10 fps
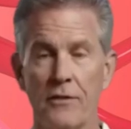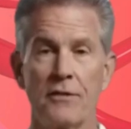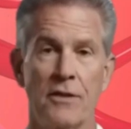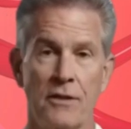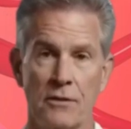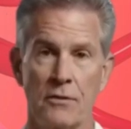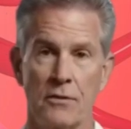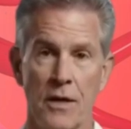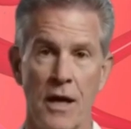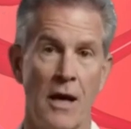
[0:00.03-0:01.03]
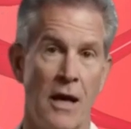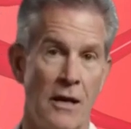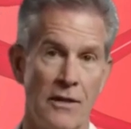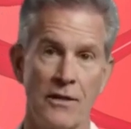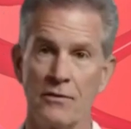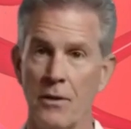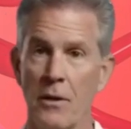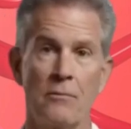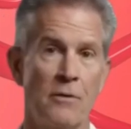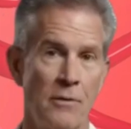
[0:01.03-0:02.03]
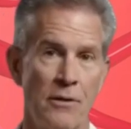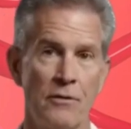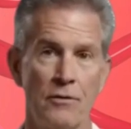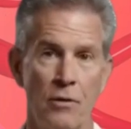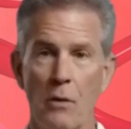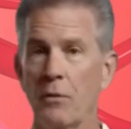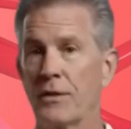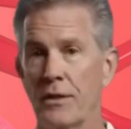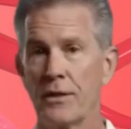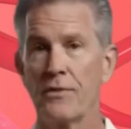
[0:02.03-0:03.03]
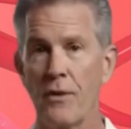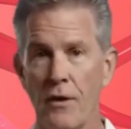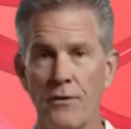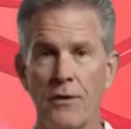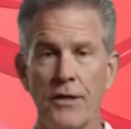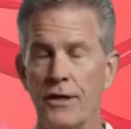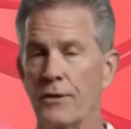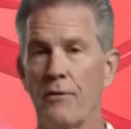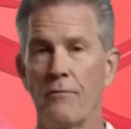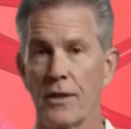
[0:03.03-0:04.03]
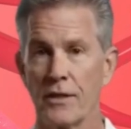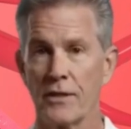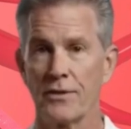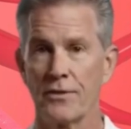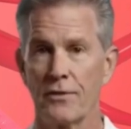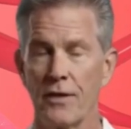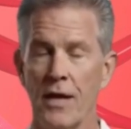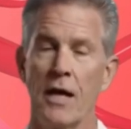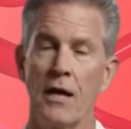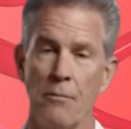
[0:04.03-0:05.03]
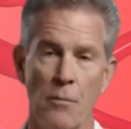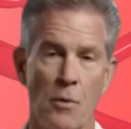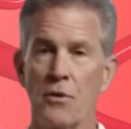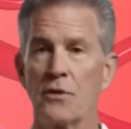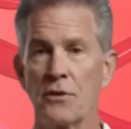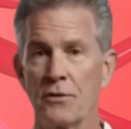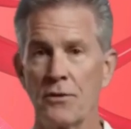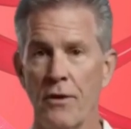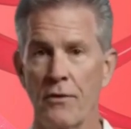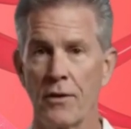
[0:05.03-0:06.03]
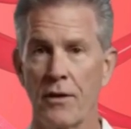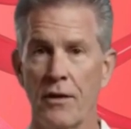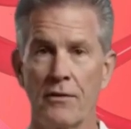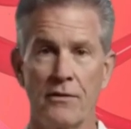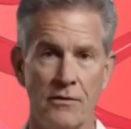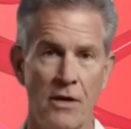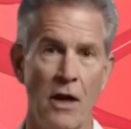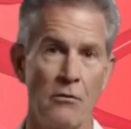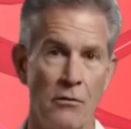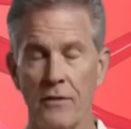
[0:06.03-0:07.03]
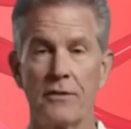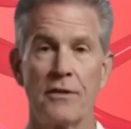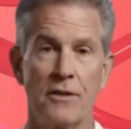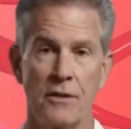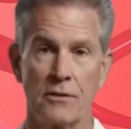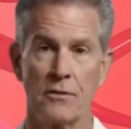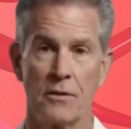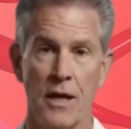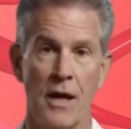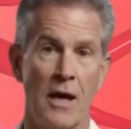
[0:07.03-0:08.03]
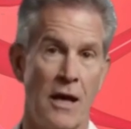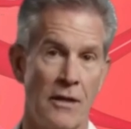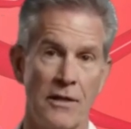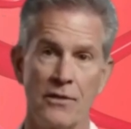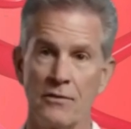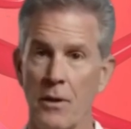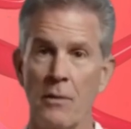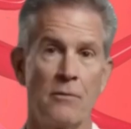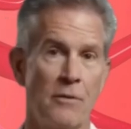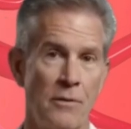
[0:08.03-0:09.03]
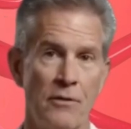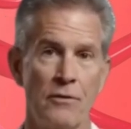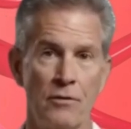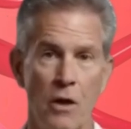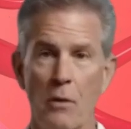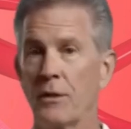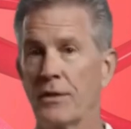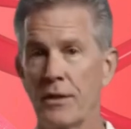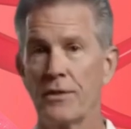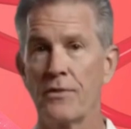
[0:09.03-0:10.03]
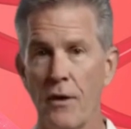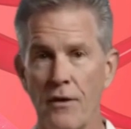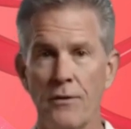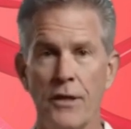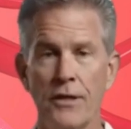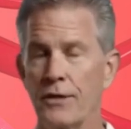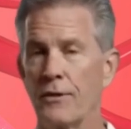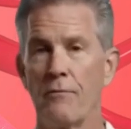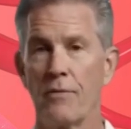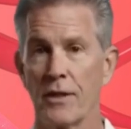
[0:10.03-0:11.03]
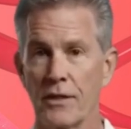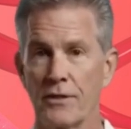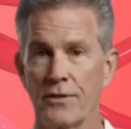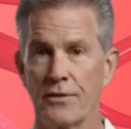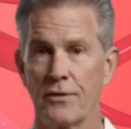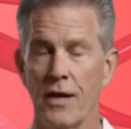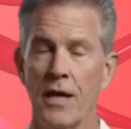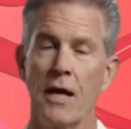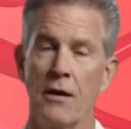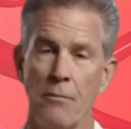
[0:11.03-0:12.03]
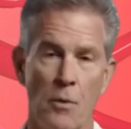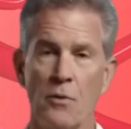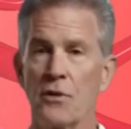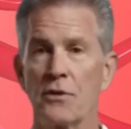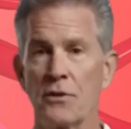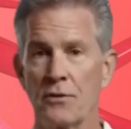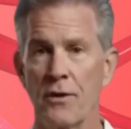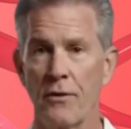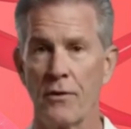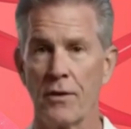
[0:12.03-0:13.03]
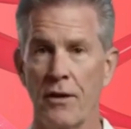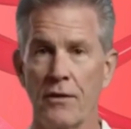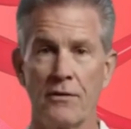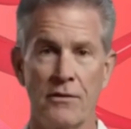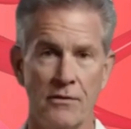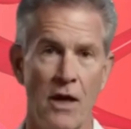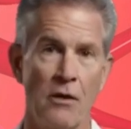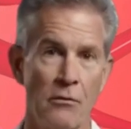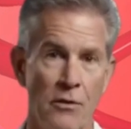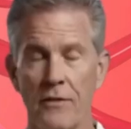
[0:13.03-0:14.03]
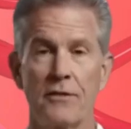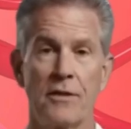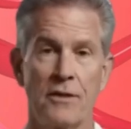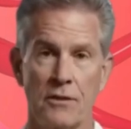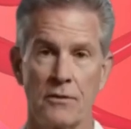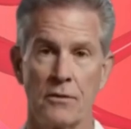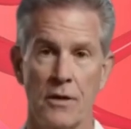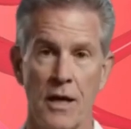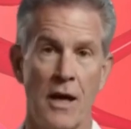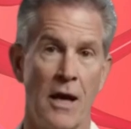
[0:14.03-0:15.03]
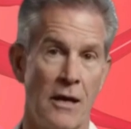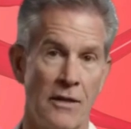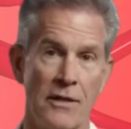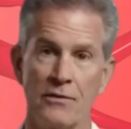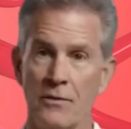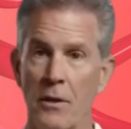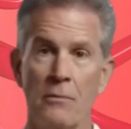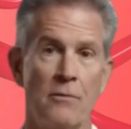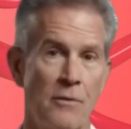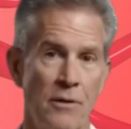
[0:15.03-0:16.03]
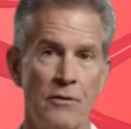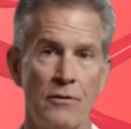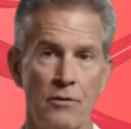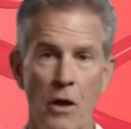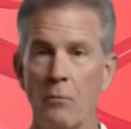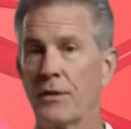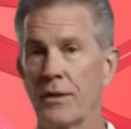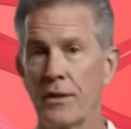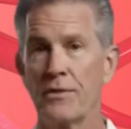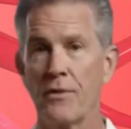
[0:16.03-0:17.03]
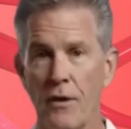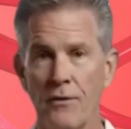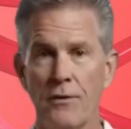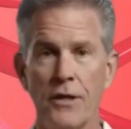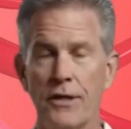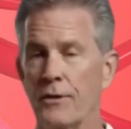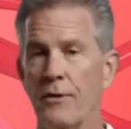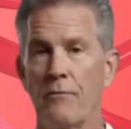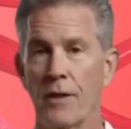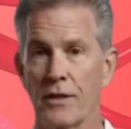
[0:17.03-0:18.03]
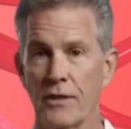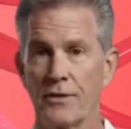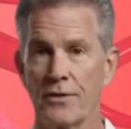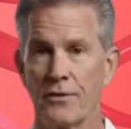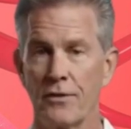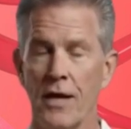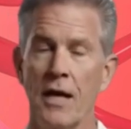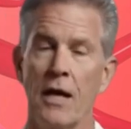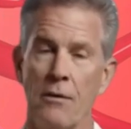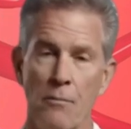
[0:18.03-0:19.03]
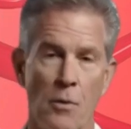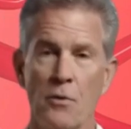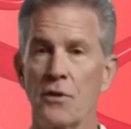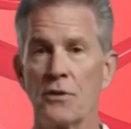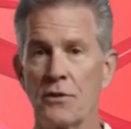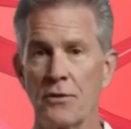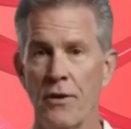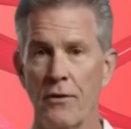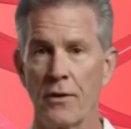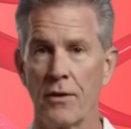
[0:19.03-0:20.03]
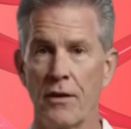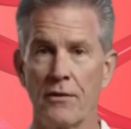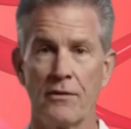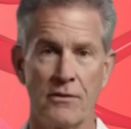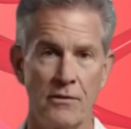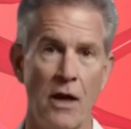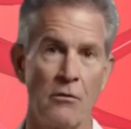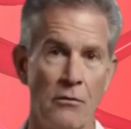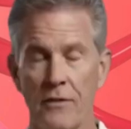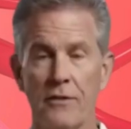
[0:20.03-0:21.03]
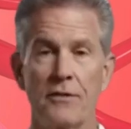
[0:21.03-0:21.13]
Hello friends, welcome back to Health Revival. Blocked arteries occur when fatty deposits, known as plaque, accumulate along the artery walls, reducing the flow of oxygen-rich blood. While this is commonly associated with heart disease, it can also affect the legs and feet, leading to a condition called peripheral artery disease, PAD.